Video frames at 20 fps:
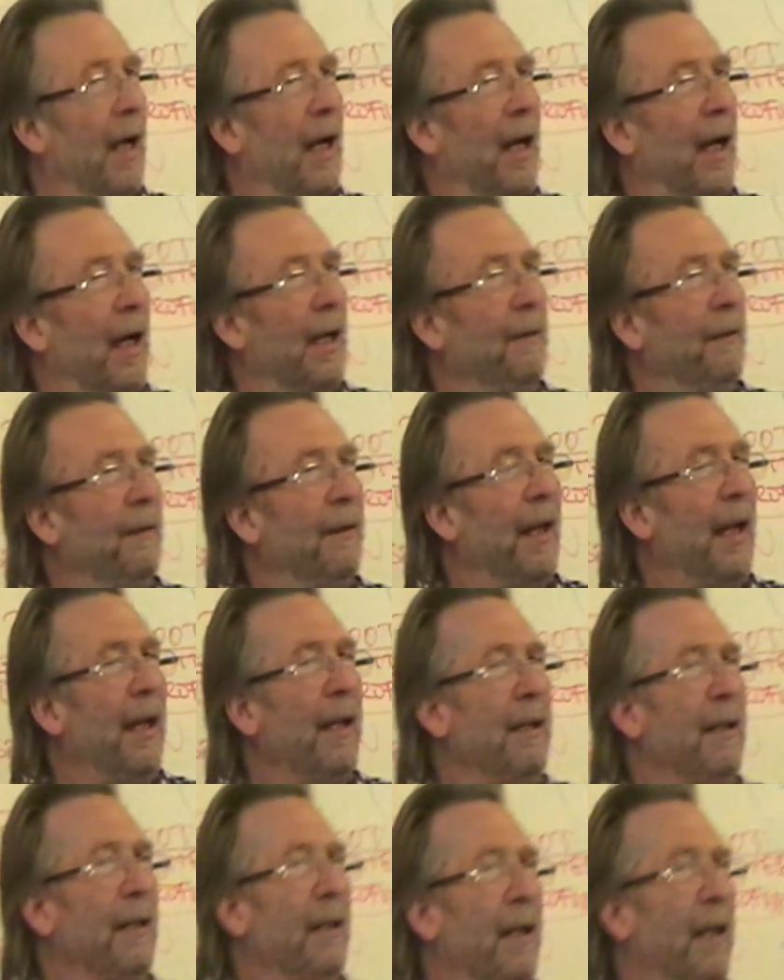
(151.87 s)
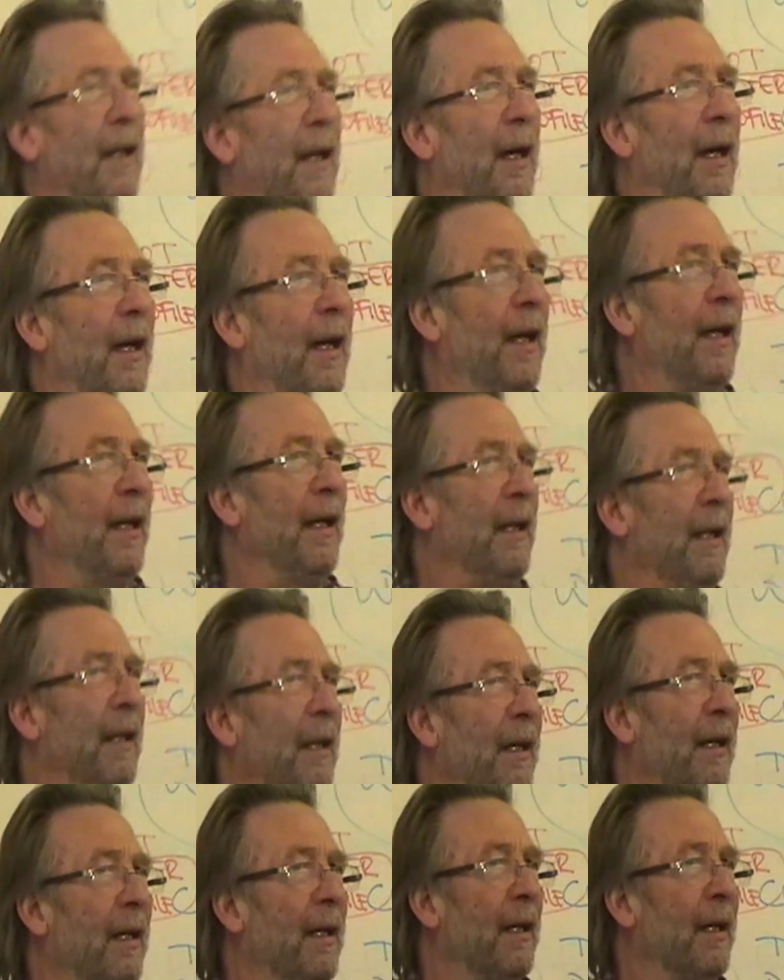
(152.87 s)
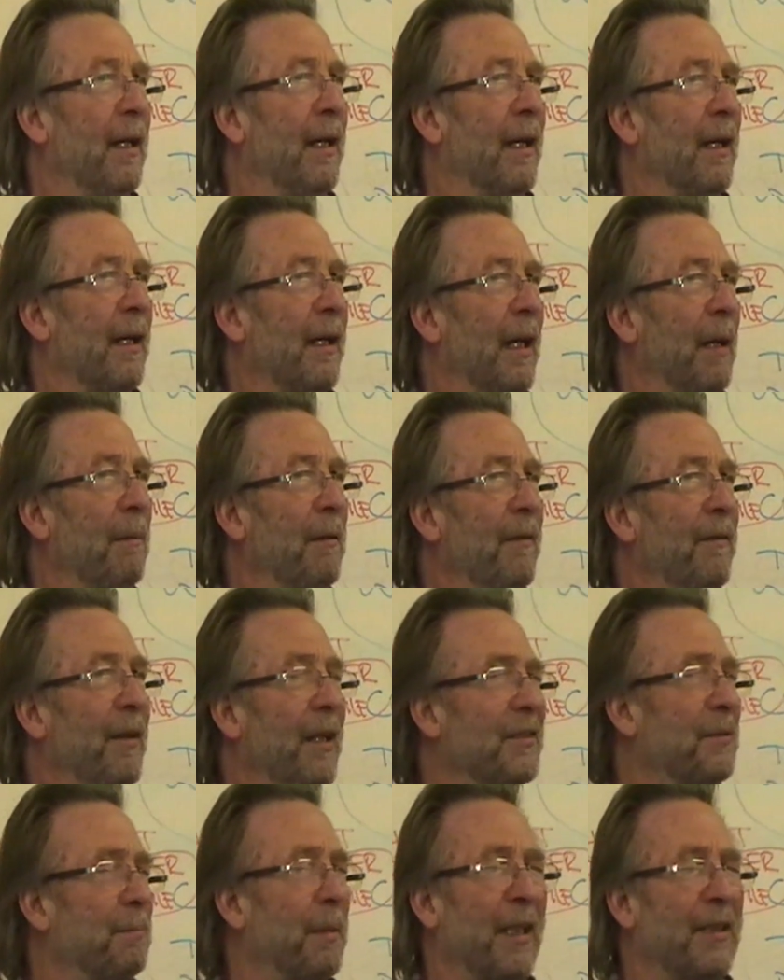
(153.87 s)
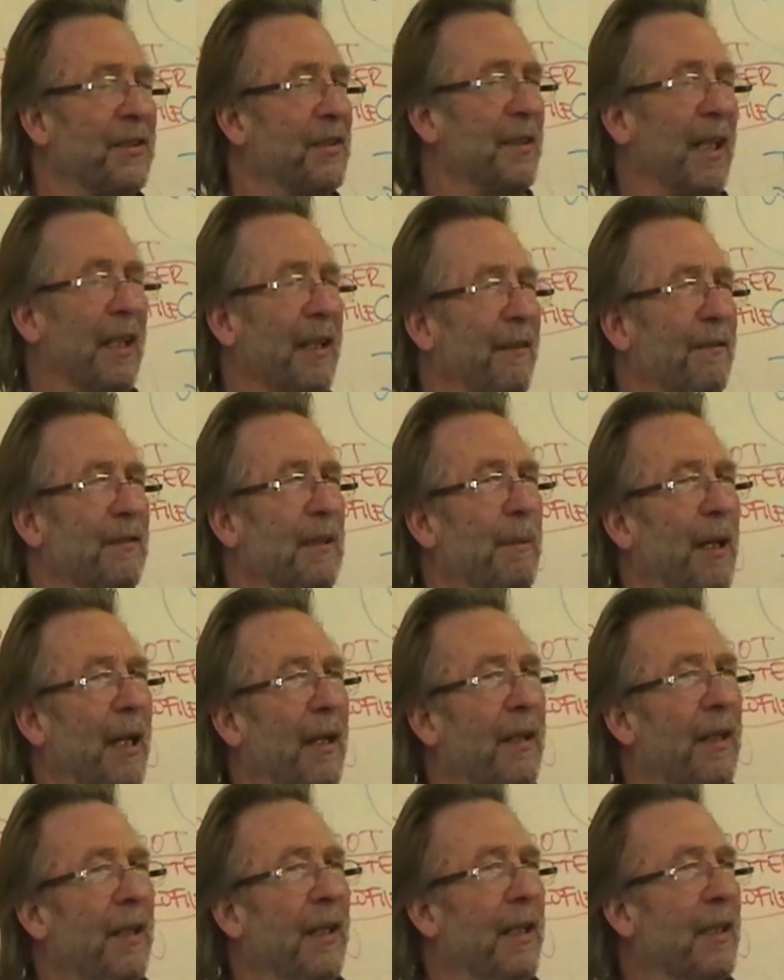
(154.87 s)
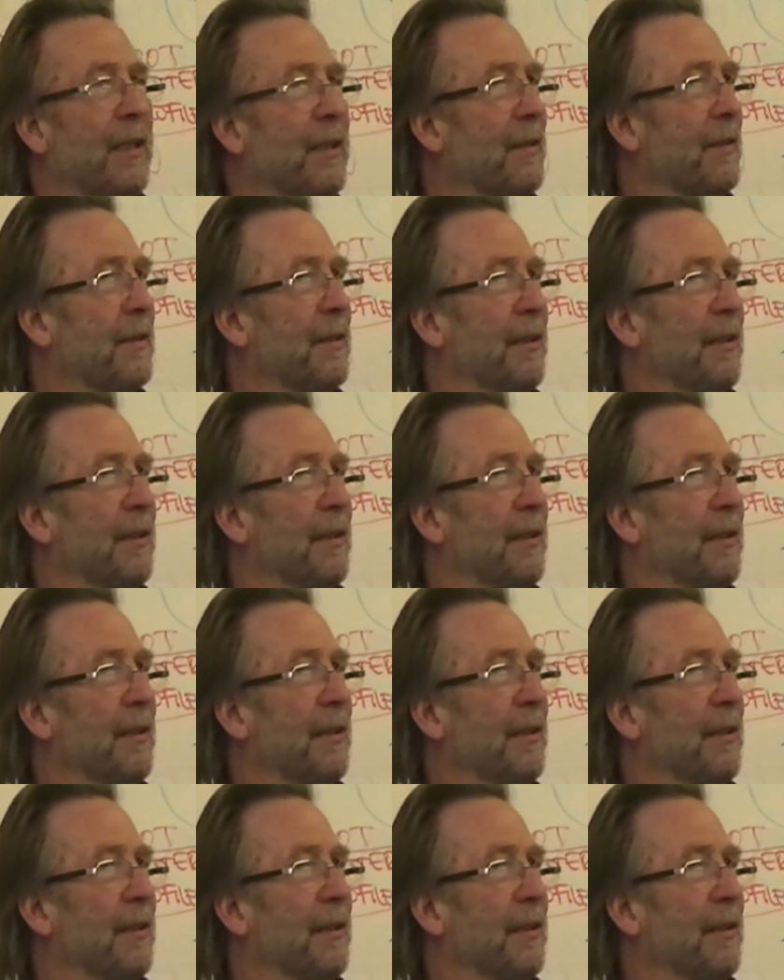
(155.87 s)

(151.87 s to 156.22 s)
And then a couple of years, but I studied for about a year or